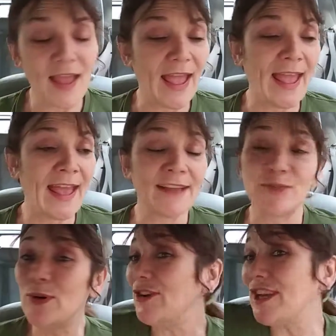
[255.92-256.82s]
And
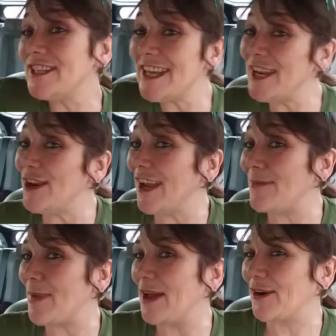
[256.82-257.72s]
we'll continue to
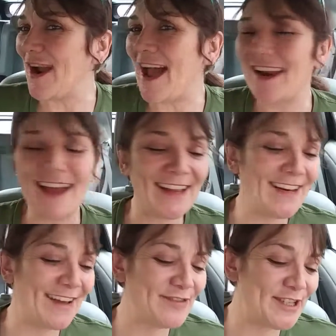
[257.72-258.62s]
get better at. I'd
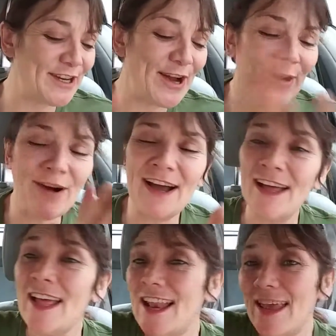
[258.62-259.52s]
love to know,
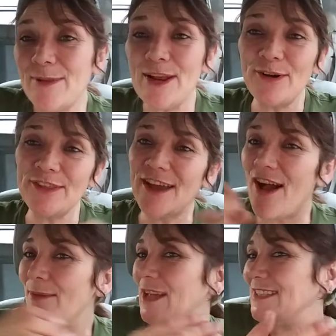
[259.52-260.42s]
let me know in the
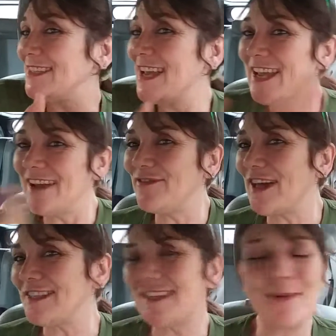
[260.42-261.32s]
comments if
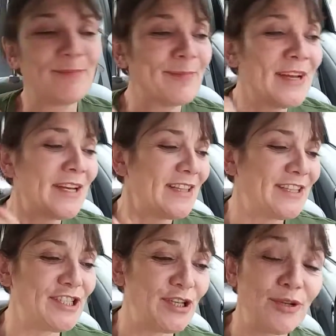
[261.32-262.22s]
that's something
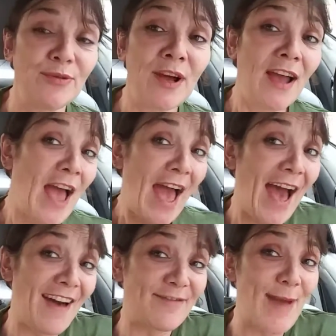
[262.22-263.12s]
that you
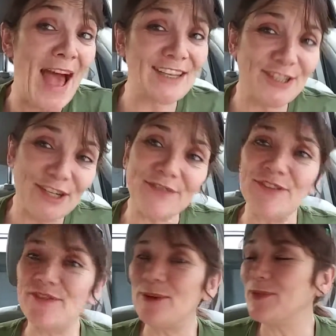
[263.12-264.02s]
have mastered, if you
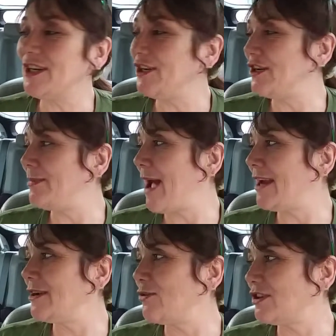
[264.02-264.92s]
feel pretty good about
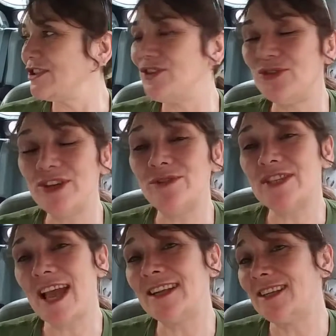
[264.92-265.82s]
it, or do you
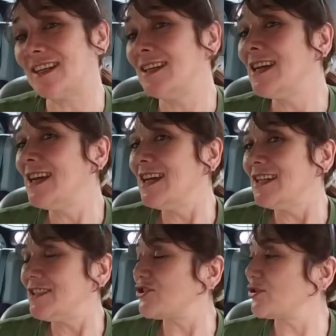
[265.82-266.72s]
tend to
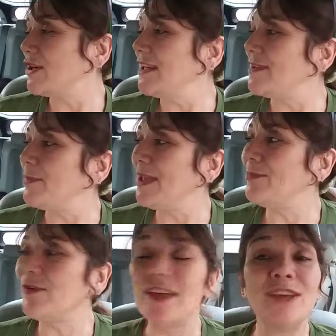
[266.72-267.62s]
treat the
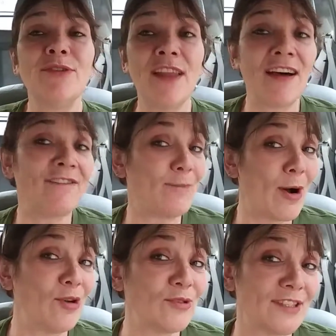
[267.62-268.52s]
people that you love
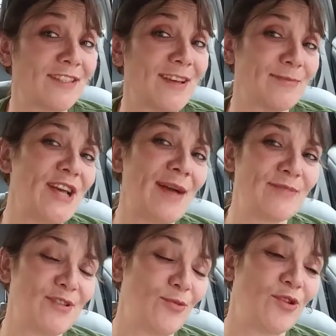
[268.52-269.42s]
most
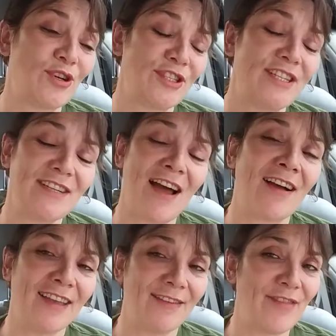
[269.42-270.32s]
sometimes the worst and
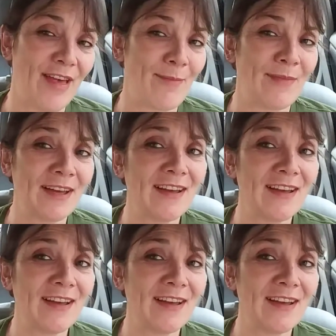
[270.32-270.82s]
not give them